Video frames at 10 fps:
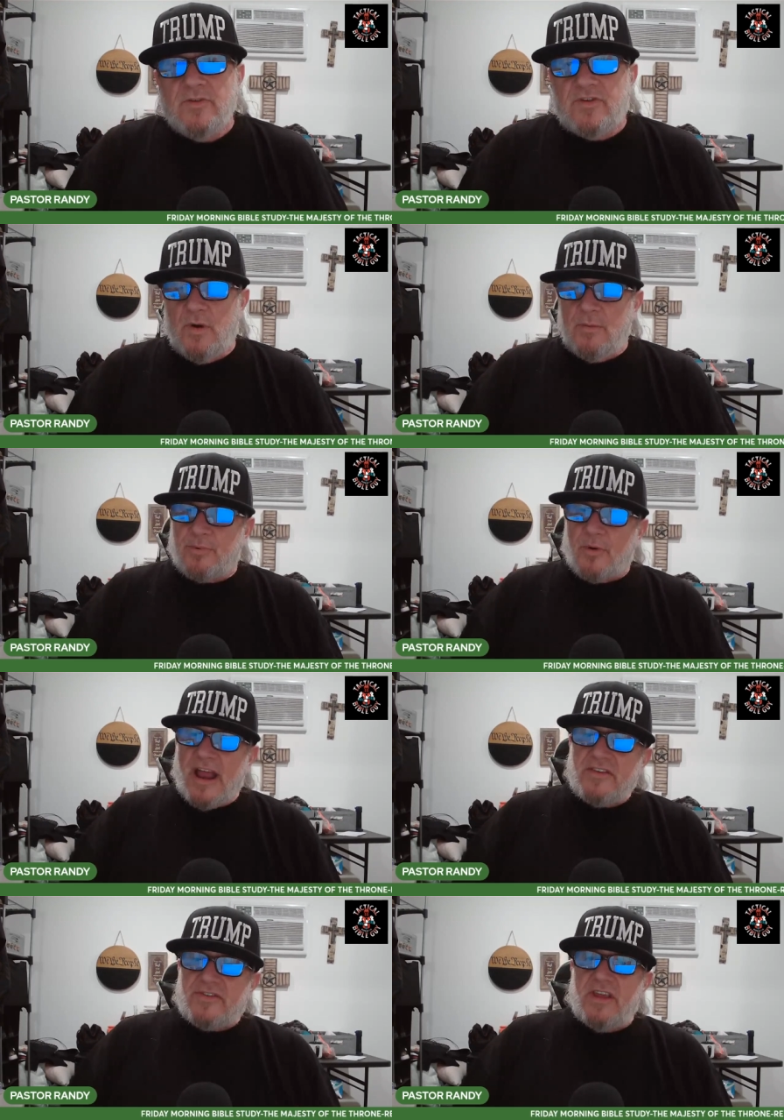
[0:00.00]
to
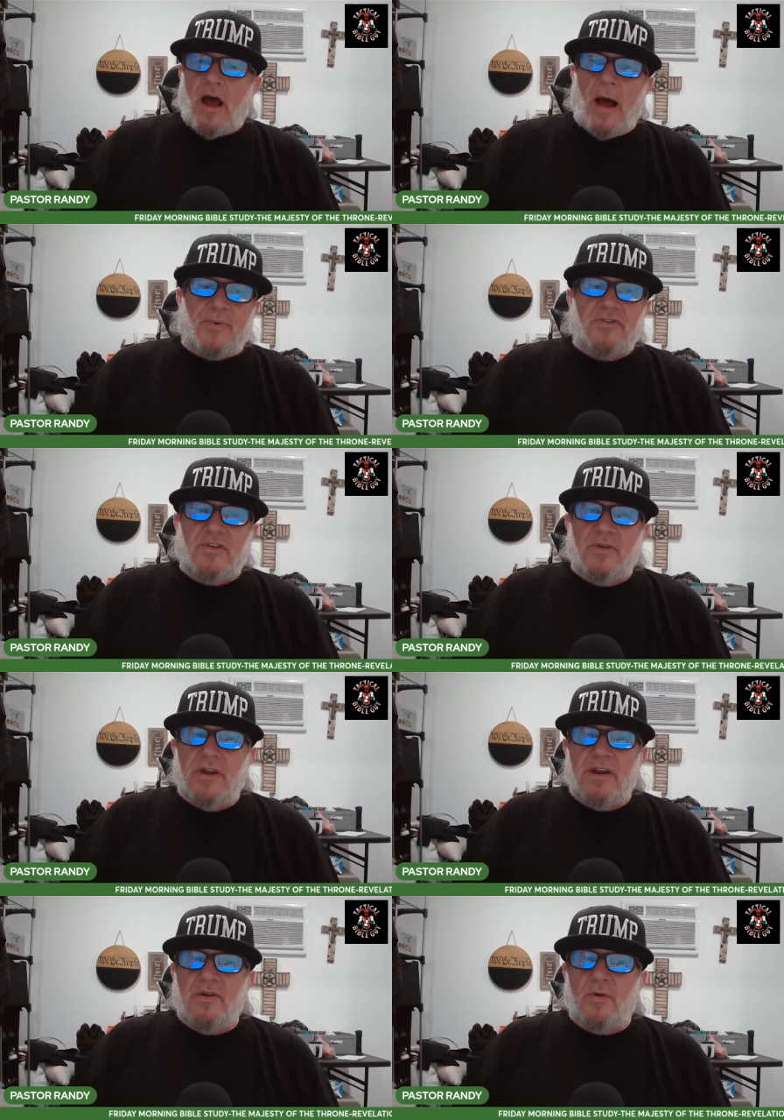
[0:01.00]
embrace the
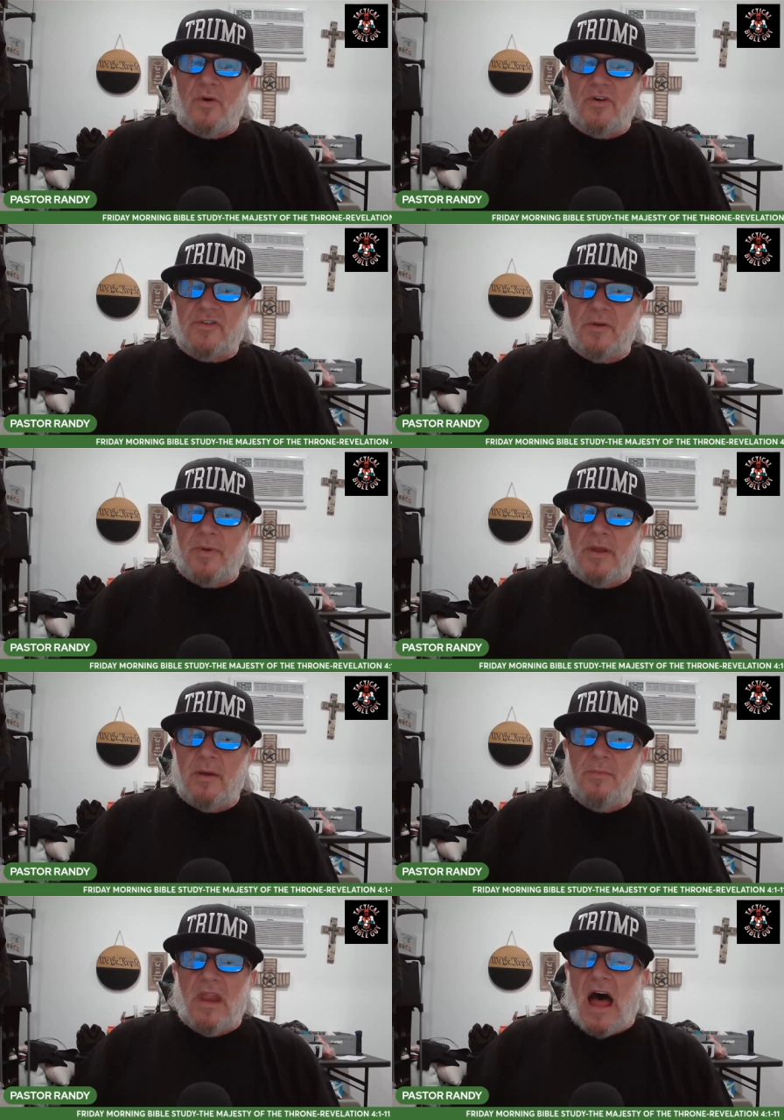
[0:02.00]
opportunity to worship
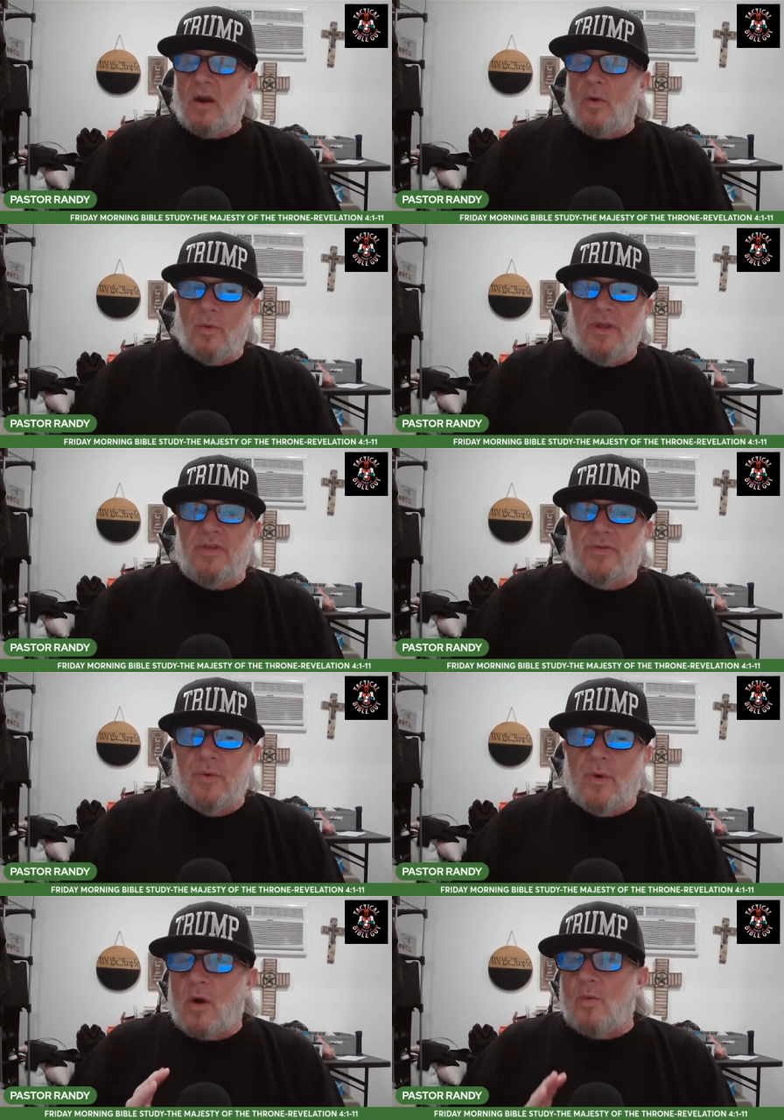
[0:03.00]
him, not only
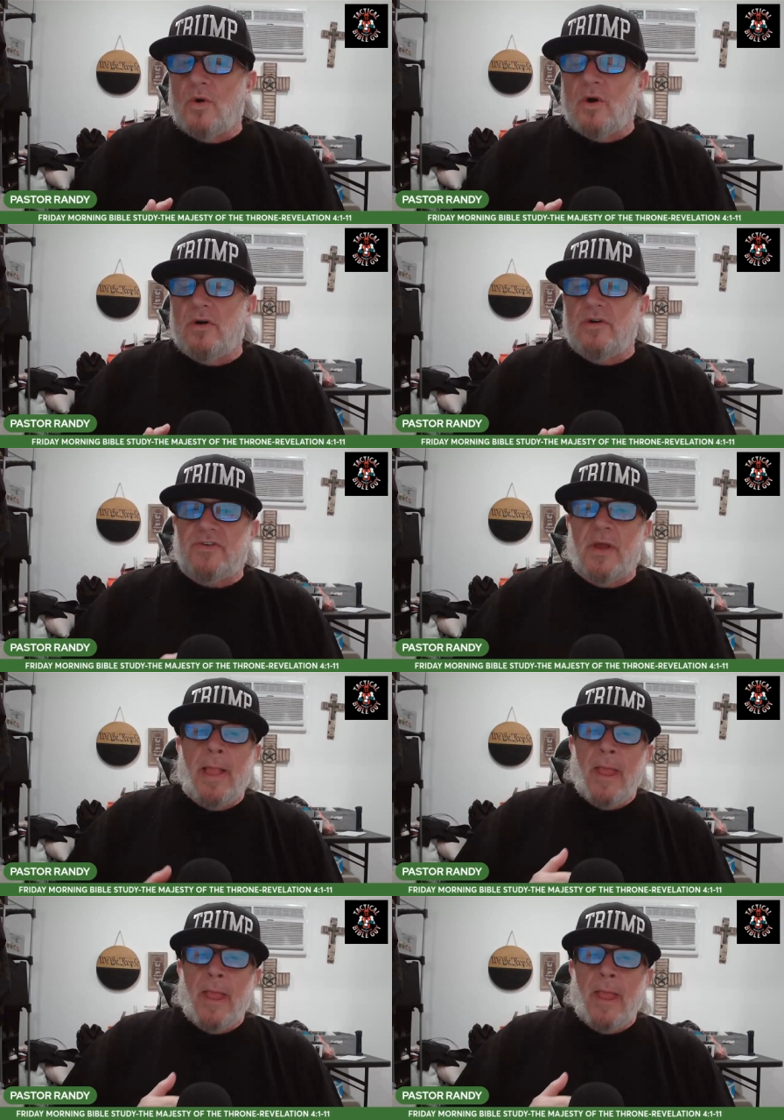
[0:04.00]
through our words,